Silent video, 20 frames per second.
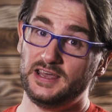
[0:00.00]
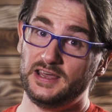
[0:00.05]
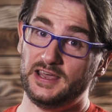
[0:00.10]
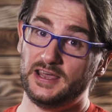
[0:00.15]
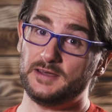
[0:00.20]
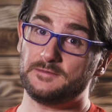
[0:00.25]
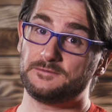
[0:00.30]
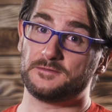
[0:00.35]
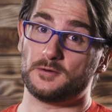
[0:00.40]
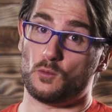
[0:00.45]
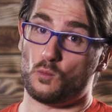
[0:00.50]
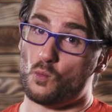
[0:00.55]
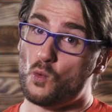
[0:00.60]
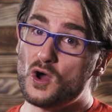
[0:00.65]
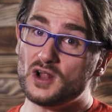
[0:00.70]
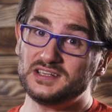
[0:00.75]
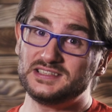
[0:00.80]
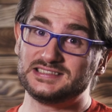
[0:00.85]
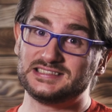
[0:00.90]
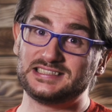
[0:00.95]
If
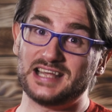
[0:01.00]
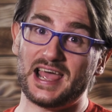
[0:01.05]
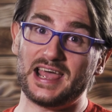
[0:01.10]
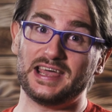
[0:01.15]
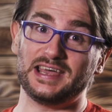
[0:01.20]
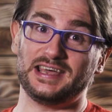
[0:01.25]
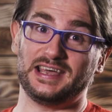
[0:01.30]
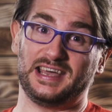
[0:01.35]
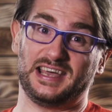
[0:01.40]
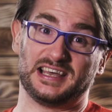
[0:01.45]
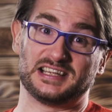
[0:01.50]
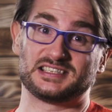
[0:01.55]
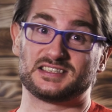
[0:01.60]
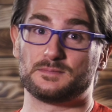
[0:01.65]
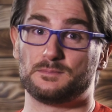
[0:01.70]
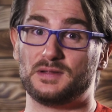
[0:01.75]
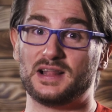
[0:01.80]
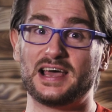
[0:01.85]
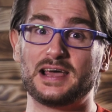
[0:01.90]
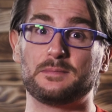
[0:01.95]
one day it's
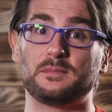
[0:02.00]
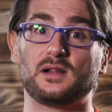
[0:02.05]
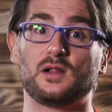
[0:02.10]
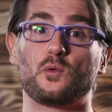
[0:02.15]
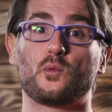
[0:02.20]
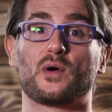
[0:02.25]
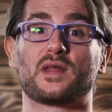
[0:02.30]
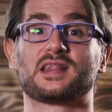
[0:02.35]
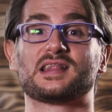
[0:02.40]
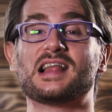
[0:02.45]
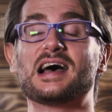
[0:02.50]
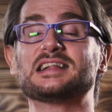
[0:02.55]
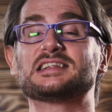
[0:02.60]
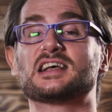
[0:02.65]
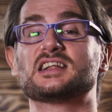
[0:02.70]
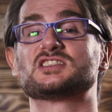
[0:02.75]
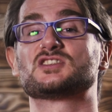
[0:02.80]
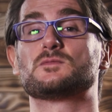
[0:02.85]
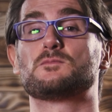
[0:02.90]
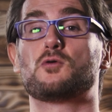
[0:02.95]
playable with
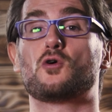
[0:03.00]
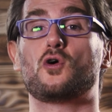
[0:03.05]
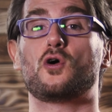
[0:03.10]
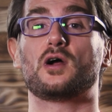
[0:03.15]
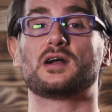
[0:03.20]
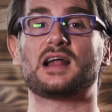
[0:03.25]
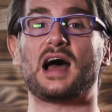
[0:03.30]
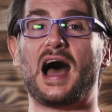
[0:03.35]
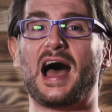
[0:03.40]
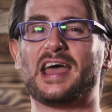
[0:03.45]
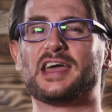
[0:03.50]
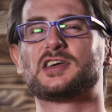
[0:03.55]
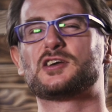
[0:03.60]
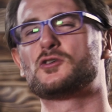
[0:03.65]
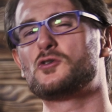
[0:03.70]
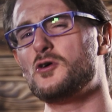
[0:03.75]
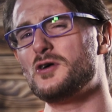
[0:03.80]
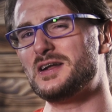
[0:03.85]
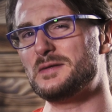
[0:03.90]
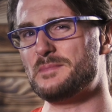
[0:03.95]
Lightgun support, I
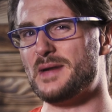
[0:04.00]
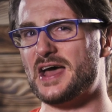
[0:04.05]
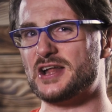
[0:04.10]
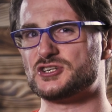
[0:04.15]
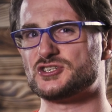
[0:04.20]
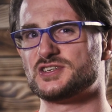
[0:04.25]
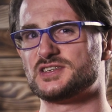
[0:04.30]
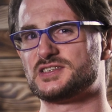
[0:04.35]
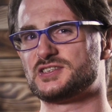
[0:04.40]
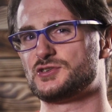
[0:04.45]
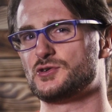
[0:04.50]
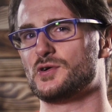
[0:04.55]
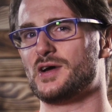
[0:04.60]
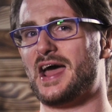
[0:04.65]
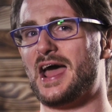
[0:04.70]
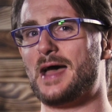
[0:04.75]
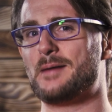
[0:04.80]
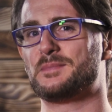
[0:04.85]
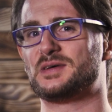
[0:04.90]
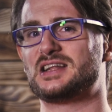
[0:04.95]
could imagine to
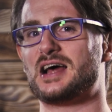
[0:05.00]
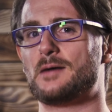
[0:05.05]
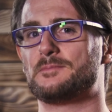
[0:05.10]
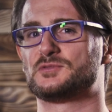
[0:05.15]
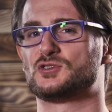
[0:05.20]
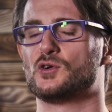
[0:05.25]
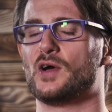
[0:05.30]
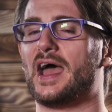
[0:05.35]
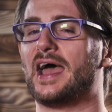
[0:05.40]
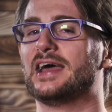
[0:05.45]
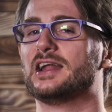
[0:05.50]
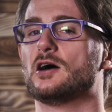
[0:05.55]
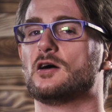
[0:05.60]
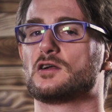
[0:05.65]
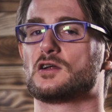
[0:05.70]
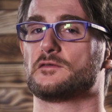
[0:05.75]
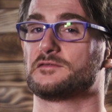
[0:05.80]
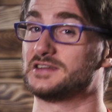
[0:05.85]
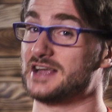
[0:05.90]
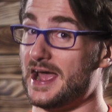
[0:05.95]
amp it up to 8 out
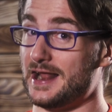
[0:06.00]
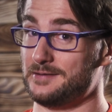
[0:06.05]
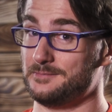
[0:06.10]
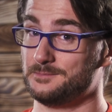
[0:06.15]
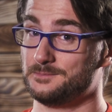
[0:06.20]
of 10.